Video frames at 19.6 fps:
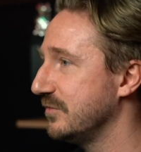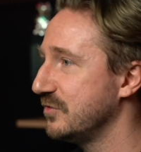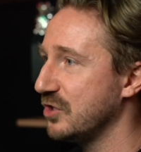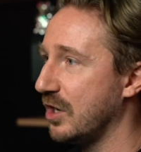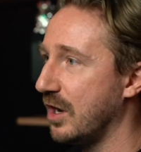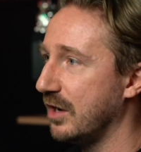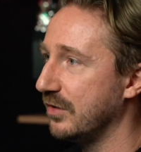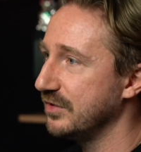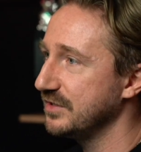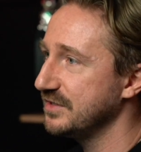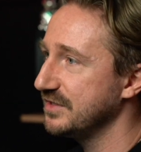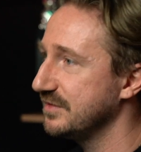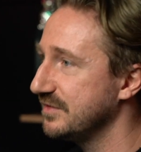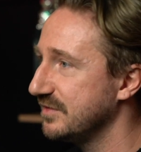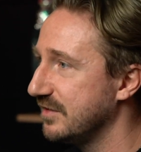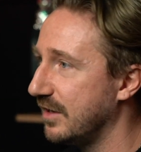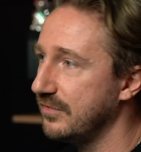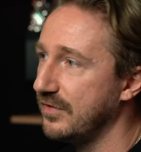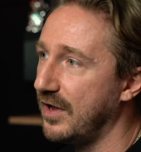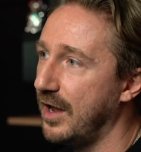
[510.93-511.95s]
genres and
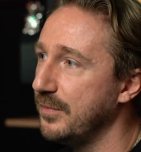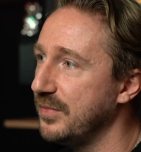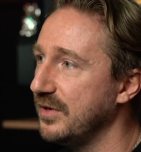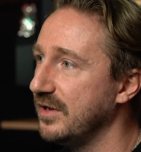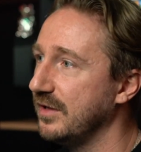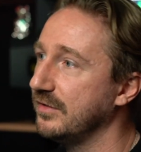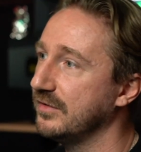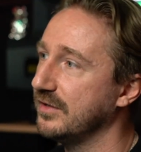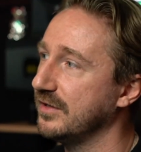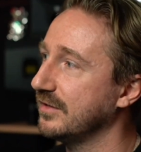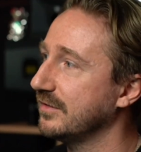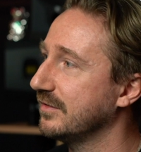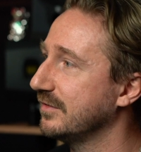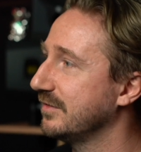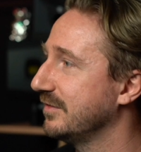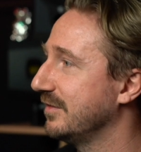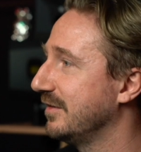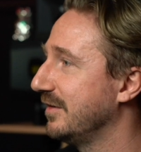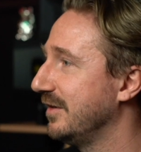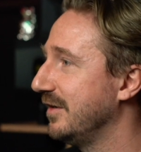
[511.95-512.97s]
stuff happening. Like,
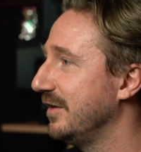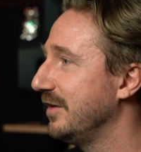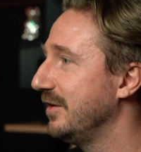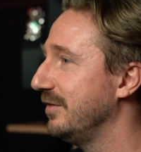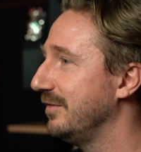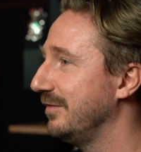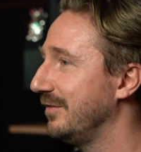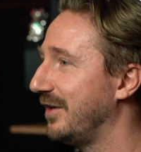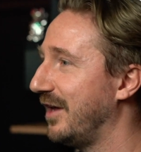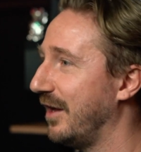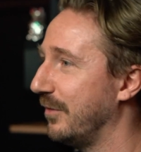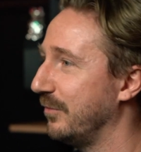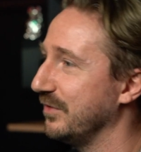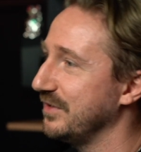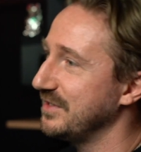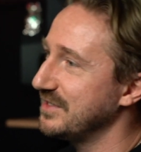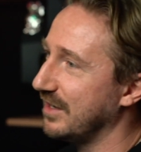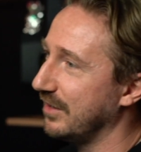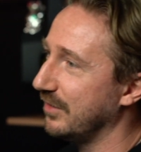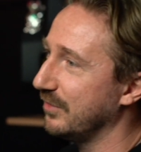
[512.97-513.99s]
you can't really
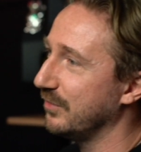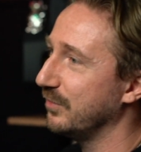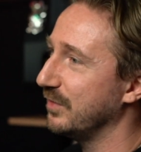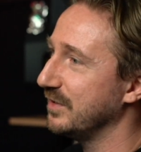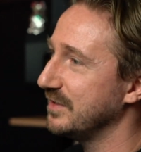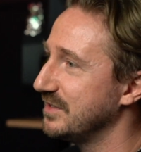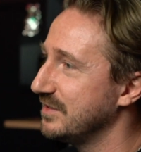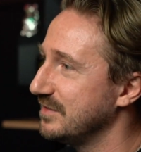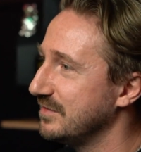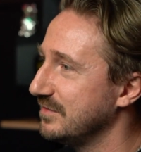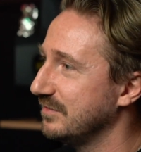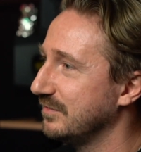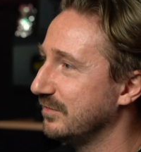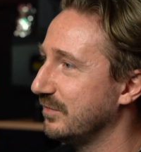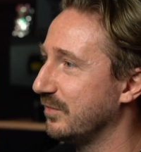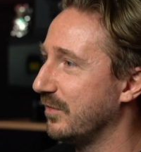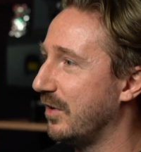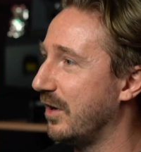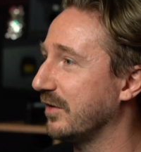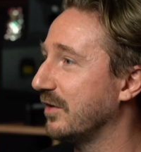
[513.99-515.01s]
tell what's
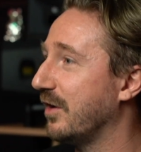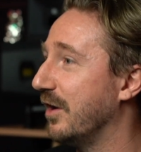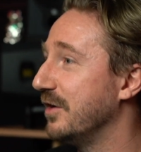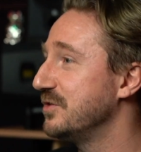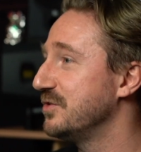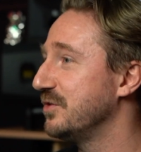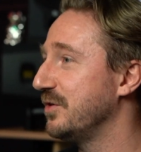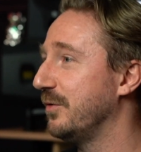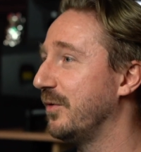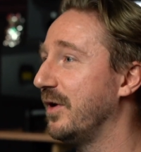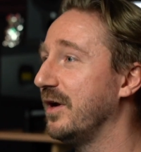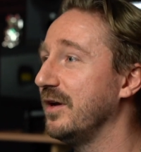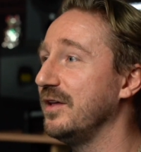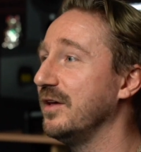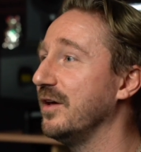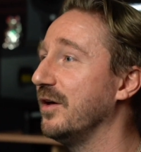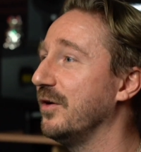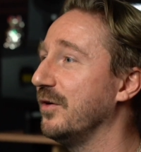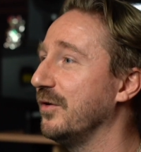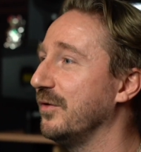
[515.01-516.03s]
on country
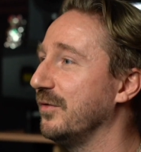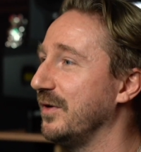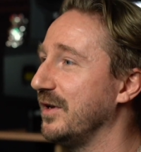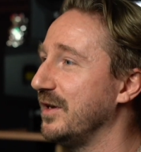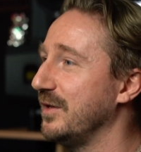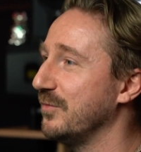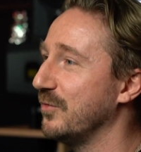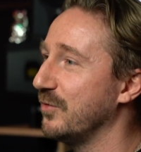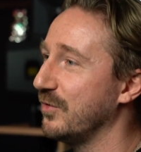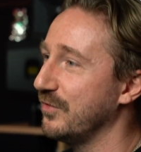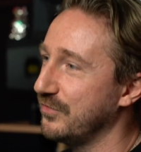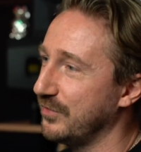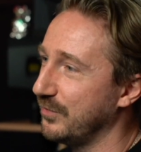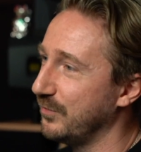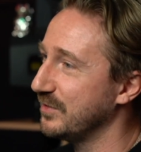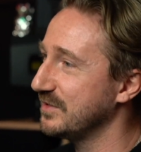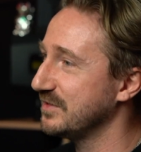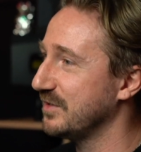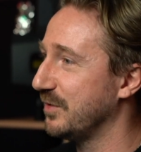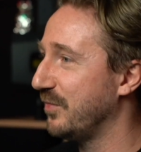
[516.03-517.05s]
radio anymore from
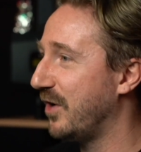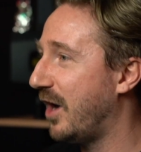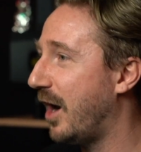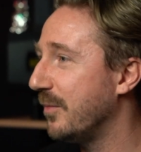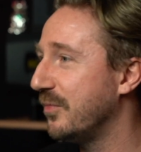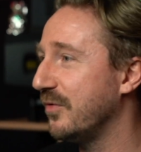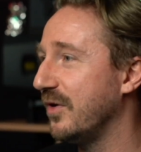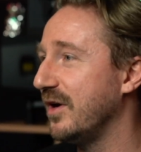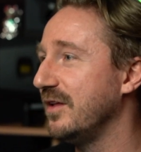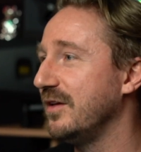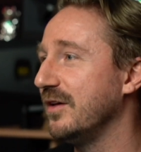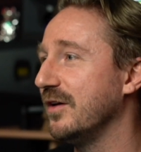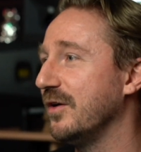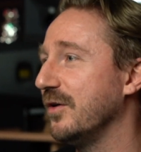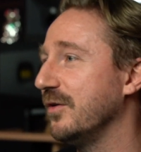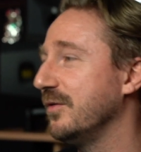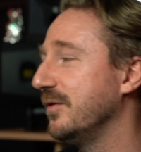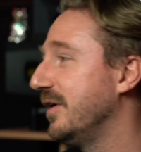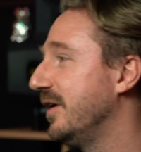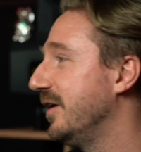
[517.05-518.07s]
what's on pop
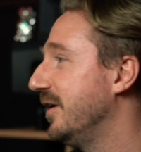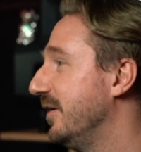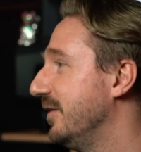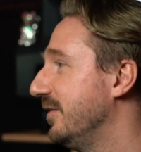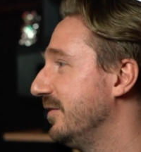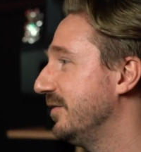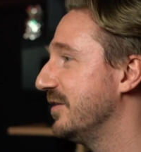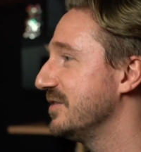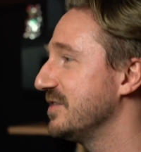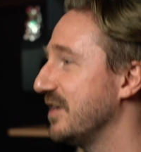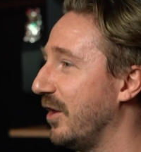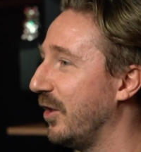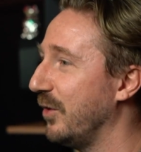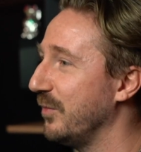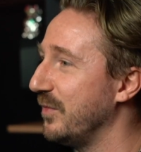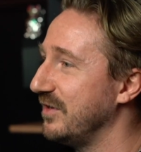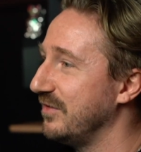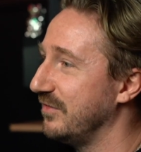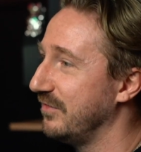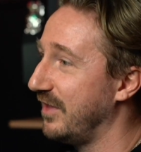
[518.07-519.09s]
radio. There's an
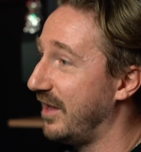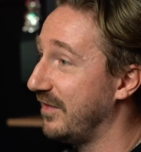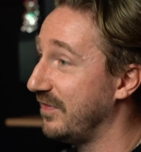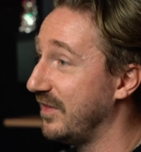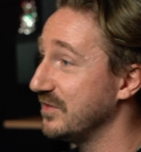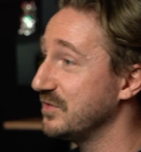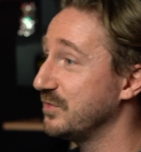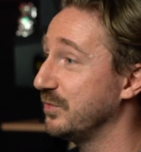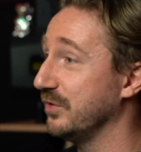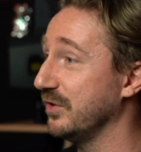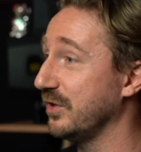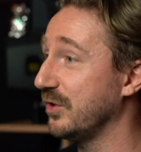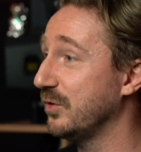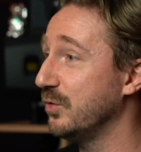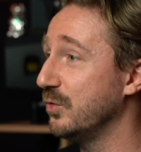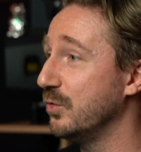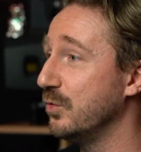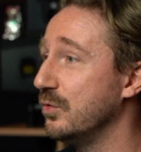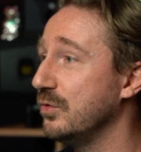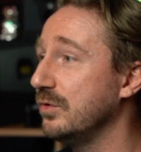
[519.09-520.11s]
element of that that's really
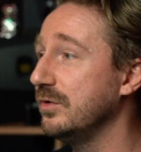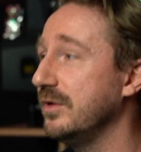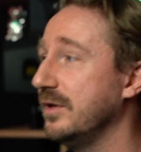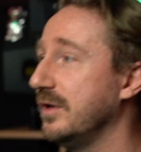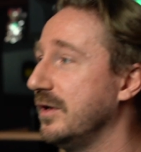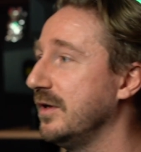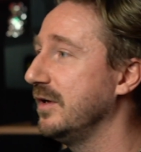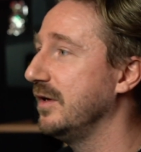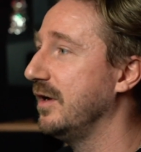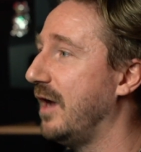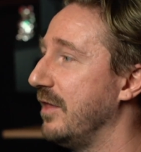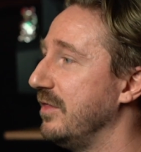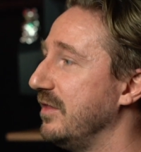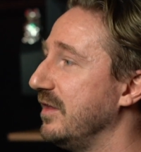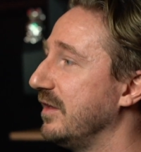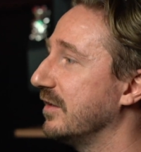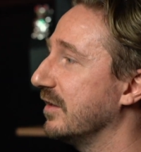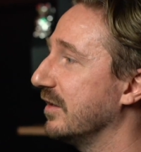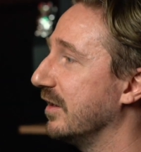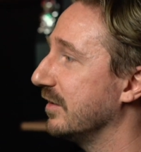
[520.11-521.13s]
cool. I
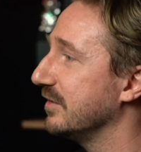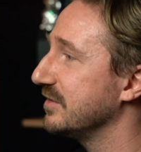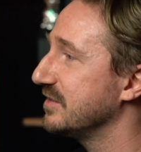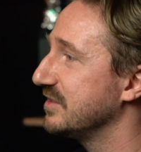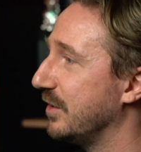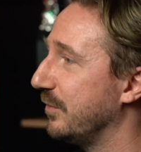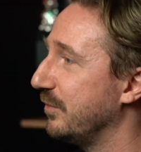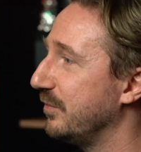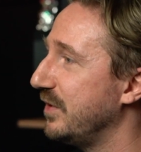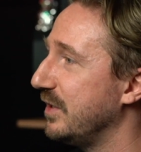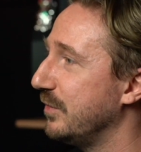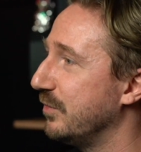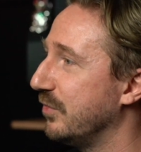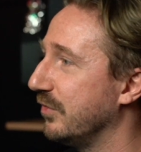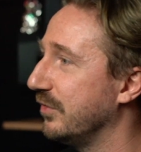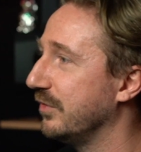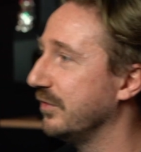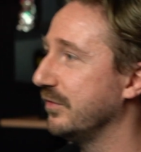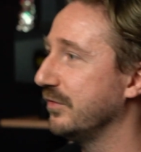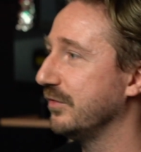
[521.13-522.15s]
think some
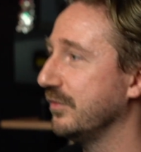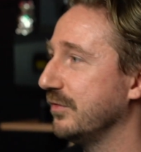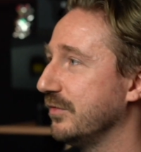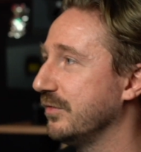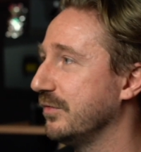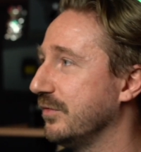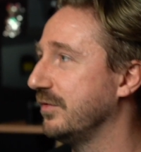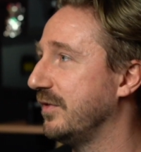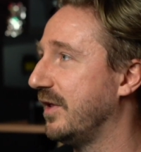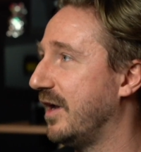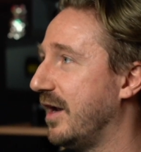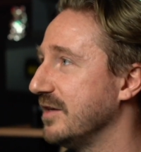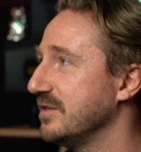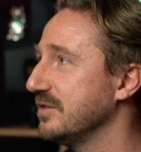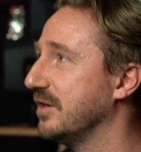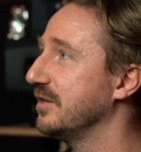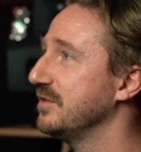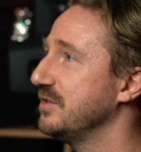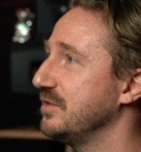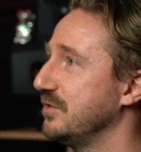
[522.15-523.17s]
people that I
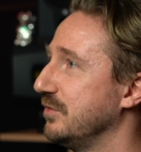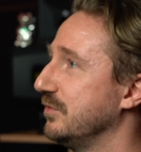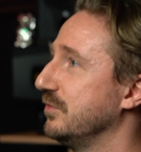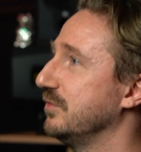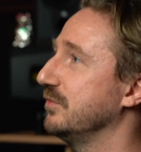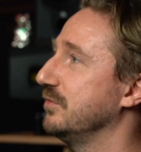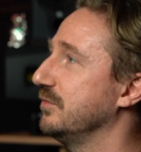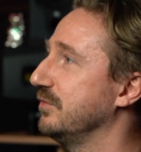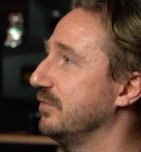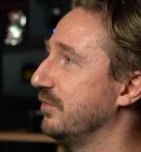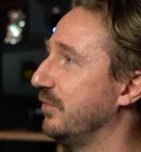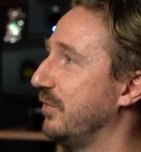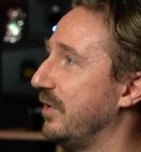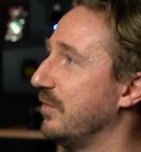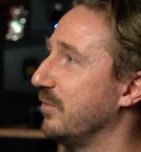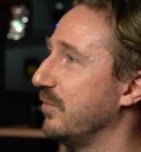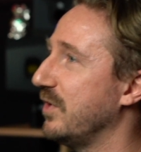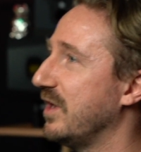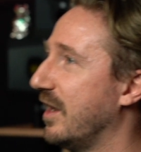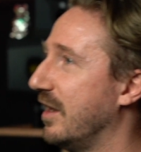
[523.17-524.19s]
talk to,
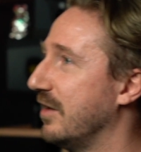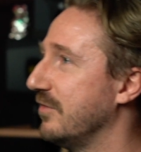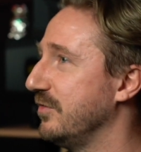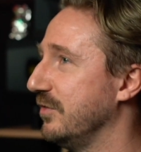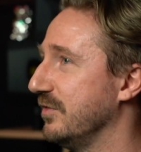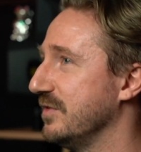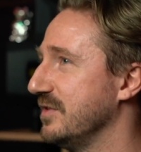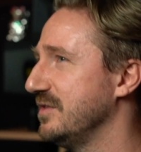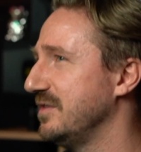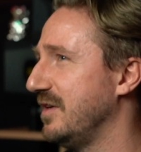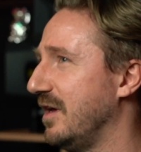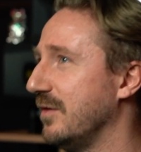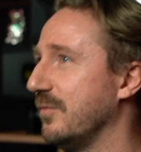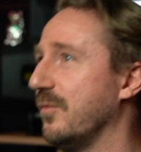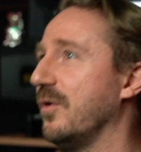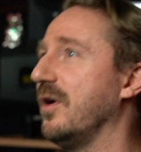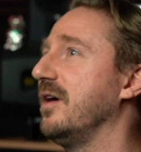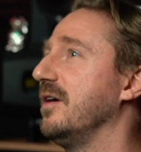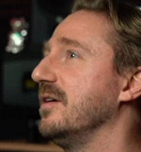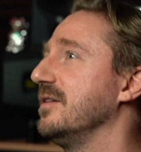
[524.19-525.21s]
and we kind of feel the same
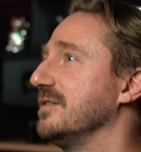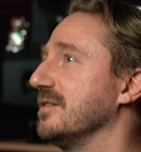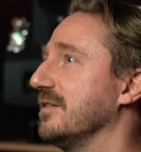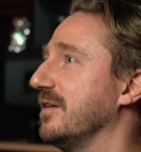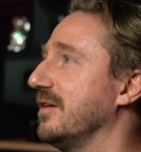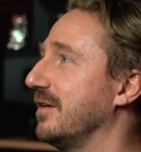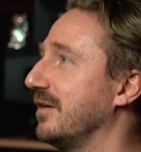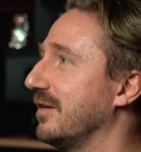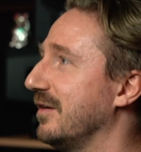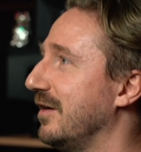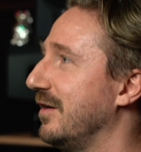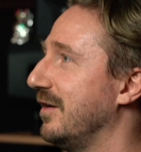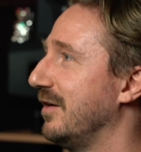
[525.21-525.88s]
way, is like